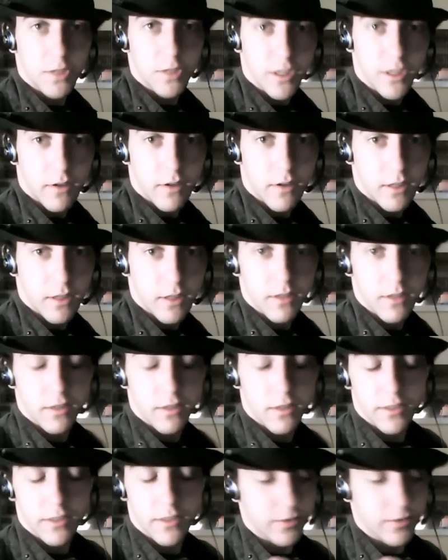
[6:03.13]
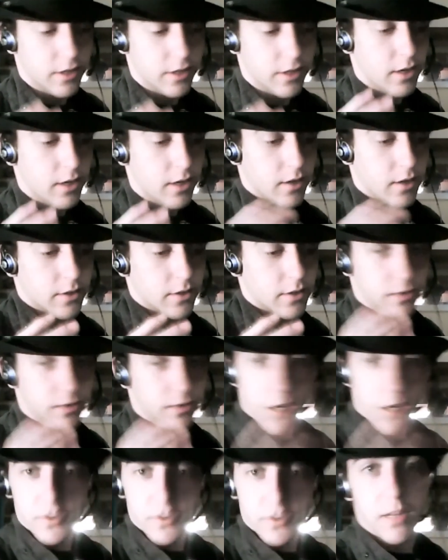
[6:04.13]
here. The, there's there's a
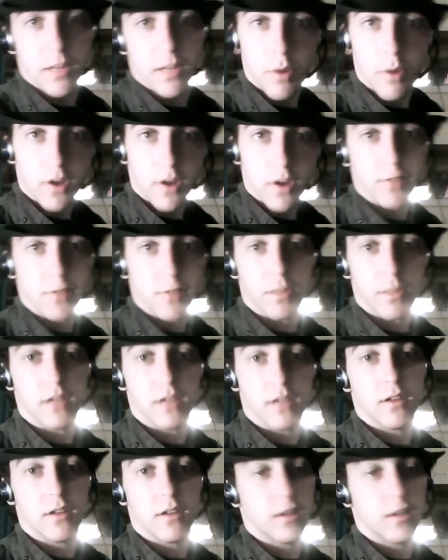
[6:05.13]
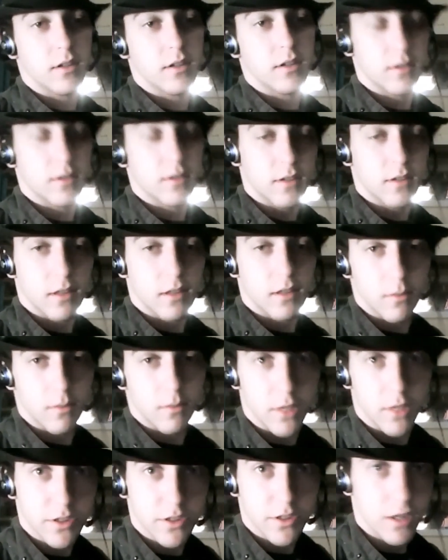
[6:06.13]
couple state parks, but uh, nothing
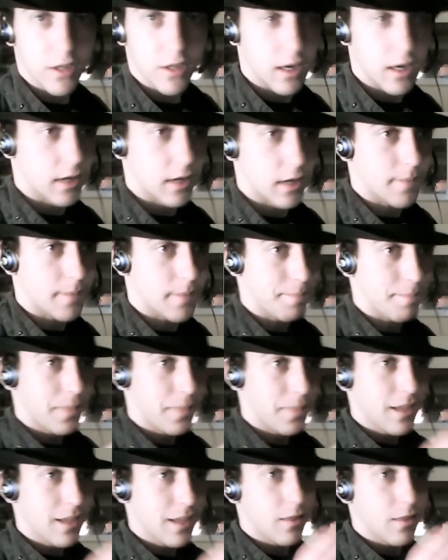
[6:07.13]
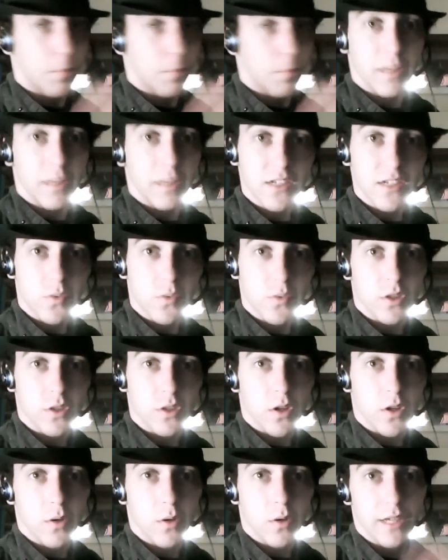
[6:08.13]
much. Um, the biggest one
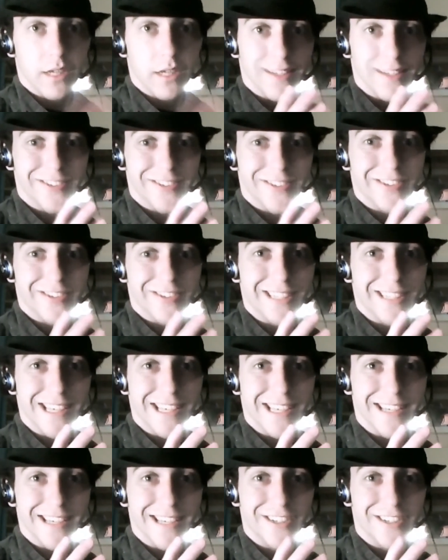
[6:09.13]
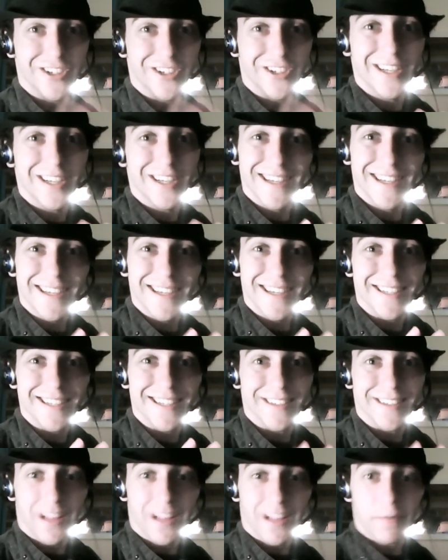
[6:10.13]
though is the
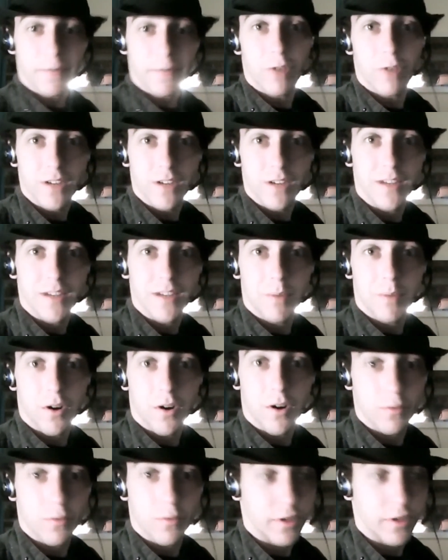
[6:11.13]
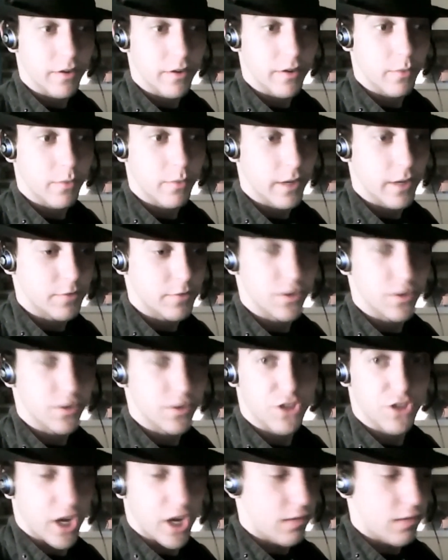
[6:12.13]
is Elephant Rock State Park, where we have just
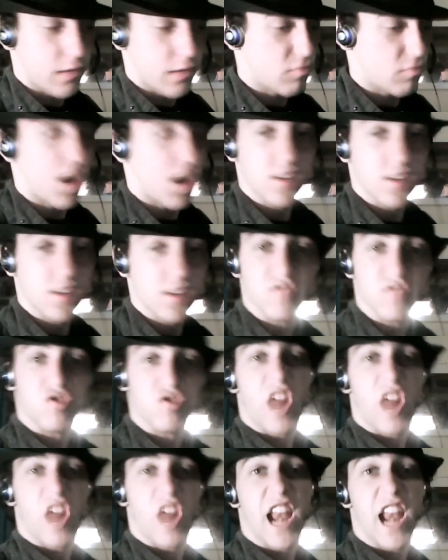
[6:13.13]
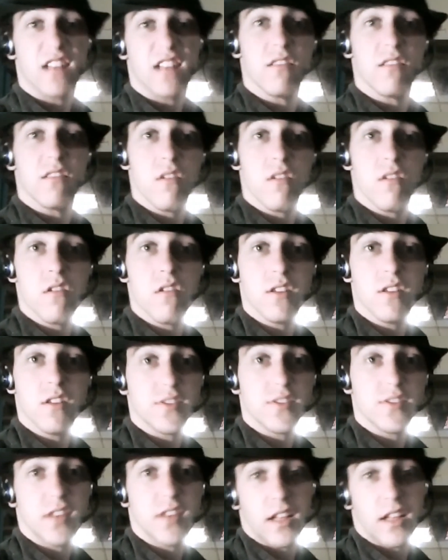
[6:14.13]
giant rocks of granite
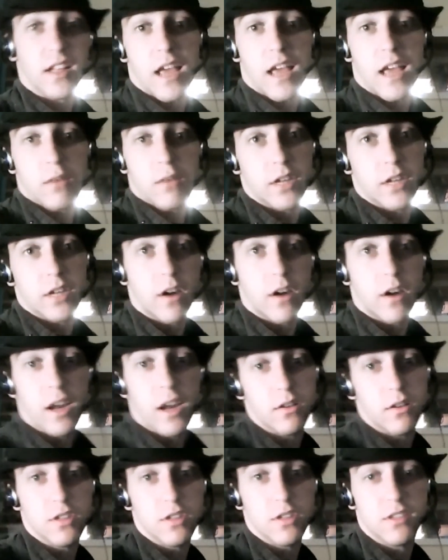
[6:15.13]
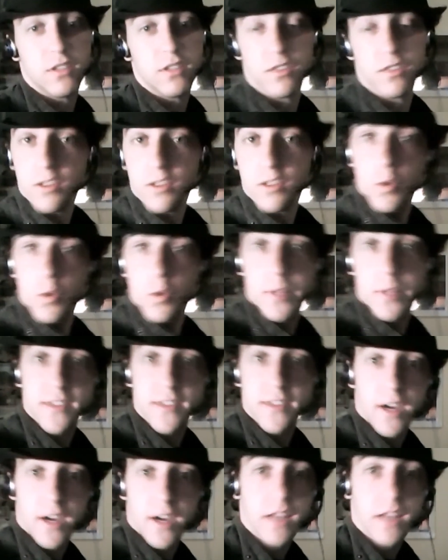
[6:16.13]
sitting out there, and it's just a cool place
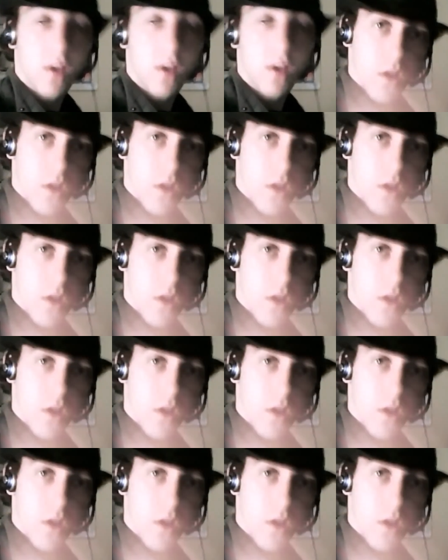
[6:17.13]
to hike.